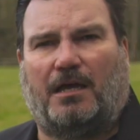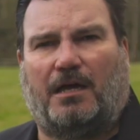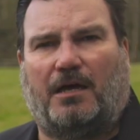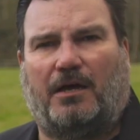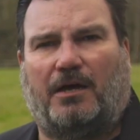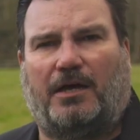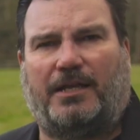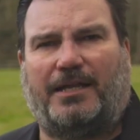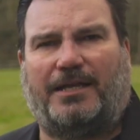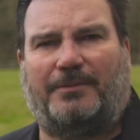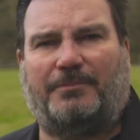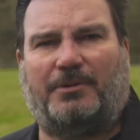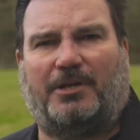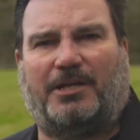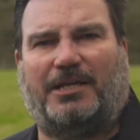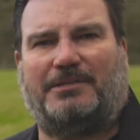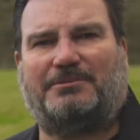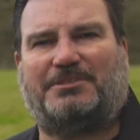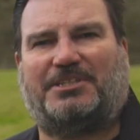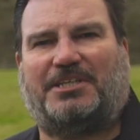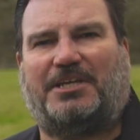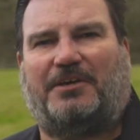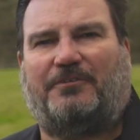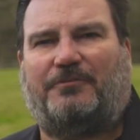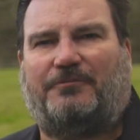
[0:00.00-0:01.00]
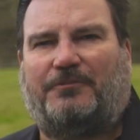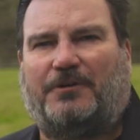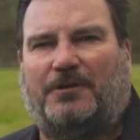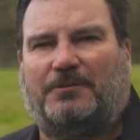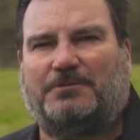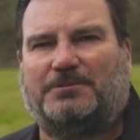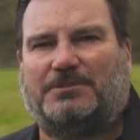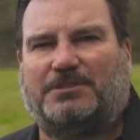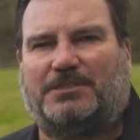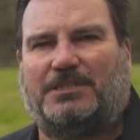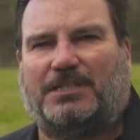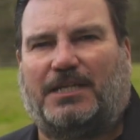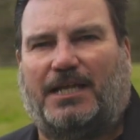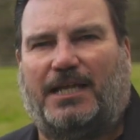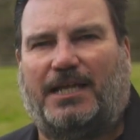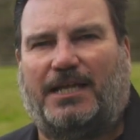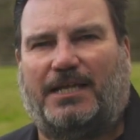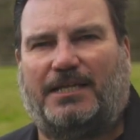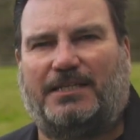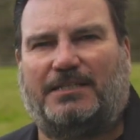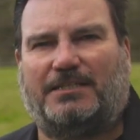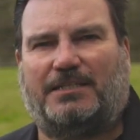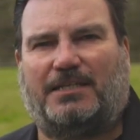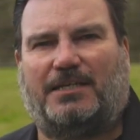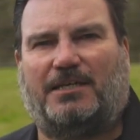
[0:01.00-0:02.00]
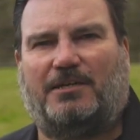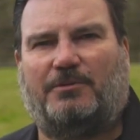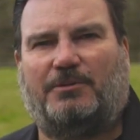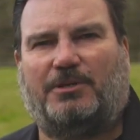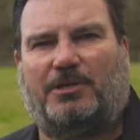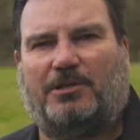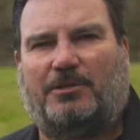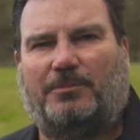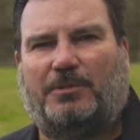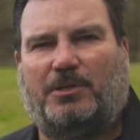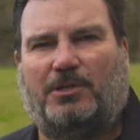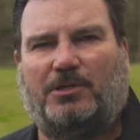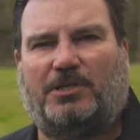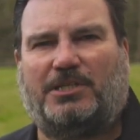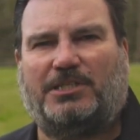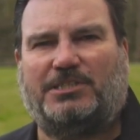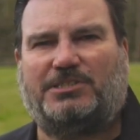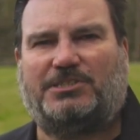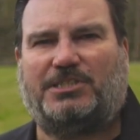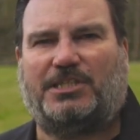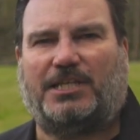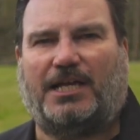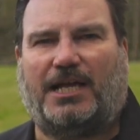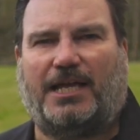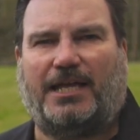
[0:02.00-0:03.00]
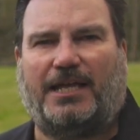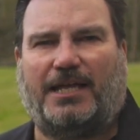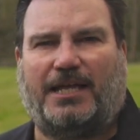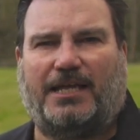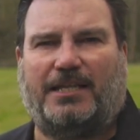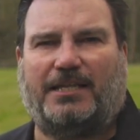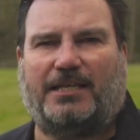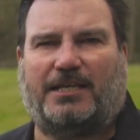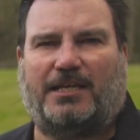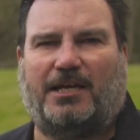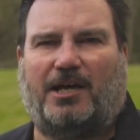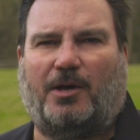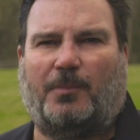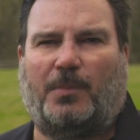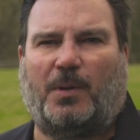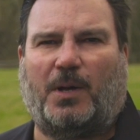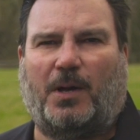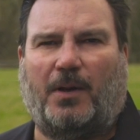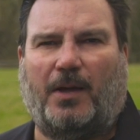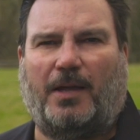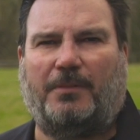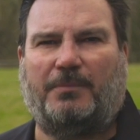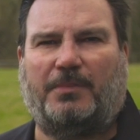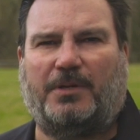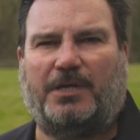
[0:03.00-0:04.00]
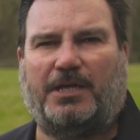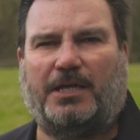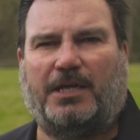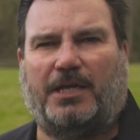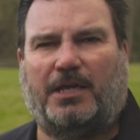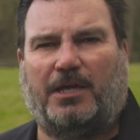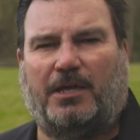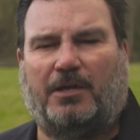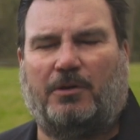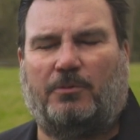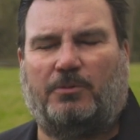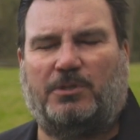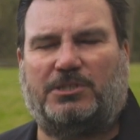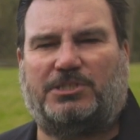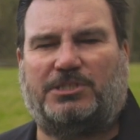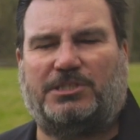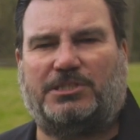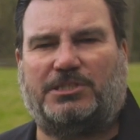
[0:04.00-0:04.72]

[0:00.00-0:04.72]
Hi there, my name's Kev Felton and we're going to be looking today at the car behind me, which